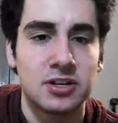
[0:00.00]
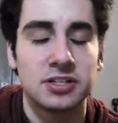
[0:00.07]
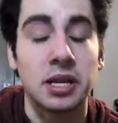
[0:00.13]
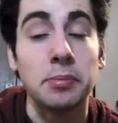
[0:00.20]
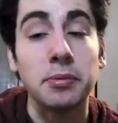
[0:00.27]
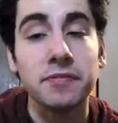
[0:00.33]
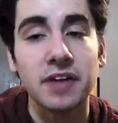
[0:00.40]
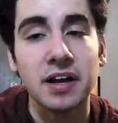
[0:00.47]

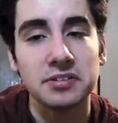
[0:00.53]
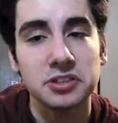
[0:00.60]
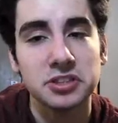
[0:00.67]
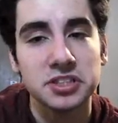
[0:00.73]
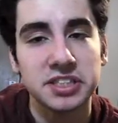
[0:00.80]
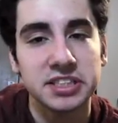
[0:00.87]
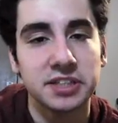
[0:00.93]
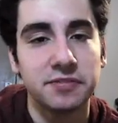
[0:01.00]
Number
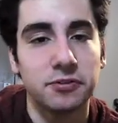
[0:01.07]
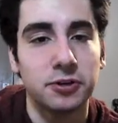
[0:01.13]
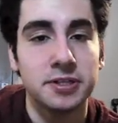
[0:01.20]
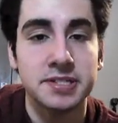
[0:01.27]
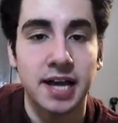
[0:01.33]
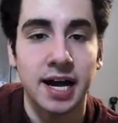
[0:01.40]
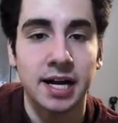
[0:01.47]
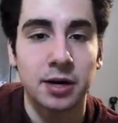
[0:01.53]
564 is
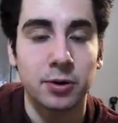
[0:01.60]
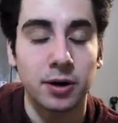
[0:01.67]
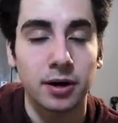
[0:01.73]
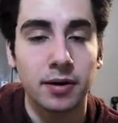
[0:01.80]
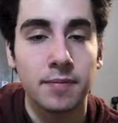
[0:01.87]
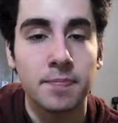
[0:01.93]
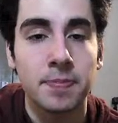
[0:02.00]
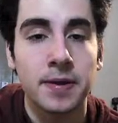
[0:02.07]
Iowa.
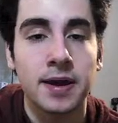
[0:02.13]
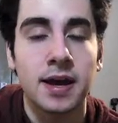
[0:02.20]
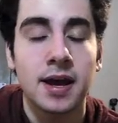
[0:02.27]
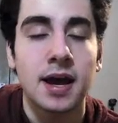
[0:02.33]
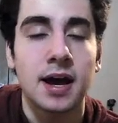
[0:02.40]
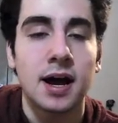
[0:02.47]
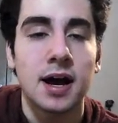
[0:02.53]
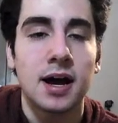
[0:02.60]

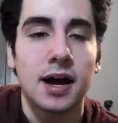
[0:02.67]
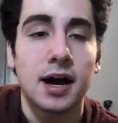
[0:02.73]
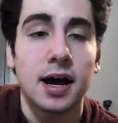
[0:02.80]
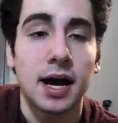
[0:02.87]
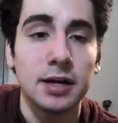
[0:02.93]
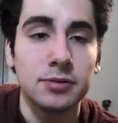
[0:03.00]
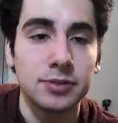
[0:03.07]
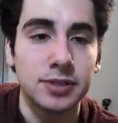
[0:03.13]

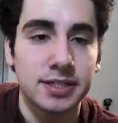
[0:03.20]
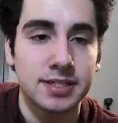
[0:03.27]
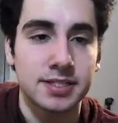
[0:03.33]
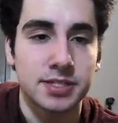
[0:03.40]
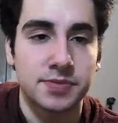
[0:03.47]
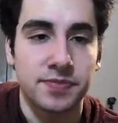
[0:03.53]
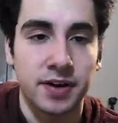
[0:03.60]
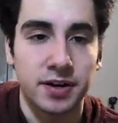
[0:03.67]
Iowa
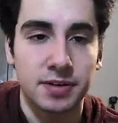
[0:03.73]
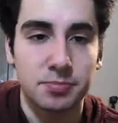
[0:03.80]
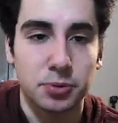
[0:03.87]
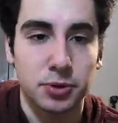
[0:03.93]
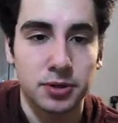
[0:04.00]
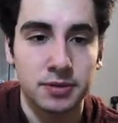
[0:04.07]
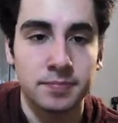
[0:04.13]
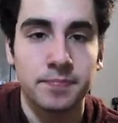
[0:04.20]
is very
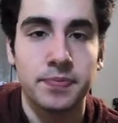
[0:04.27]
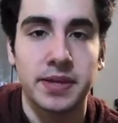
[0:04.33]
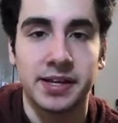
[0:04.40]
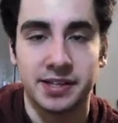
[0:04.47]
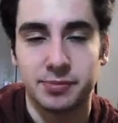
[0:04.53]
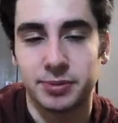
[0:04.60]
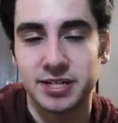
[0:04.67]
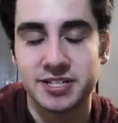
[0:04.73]
important in
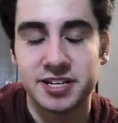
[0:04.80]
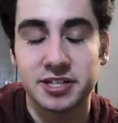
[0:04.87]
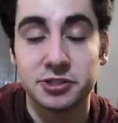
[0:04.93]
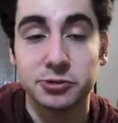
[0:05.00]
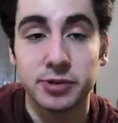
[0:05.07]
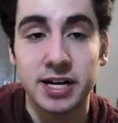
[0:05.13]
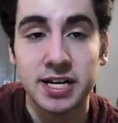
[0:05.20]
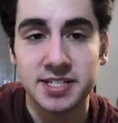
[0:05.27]
the presidential
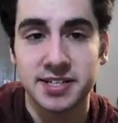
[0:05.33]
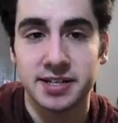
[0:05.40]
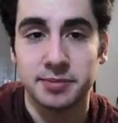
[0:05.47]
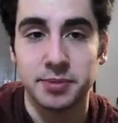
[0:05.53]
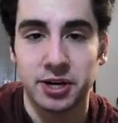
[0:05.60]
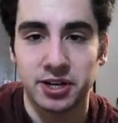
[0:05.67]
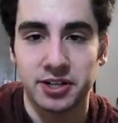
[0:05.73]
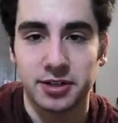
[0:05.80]
race in
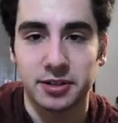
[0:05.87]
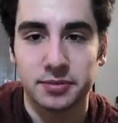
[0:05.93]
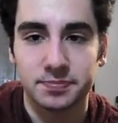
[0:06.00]
America.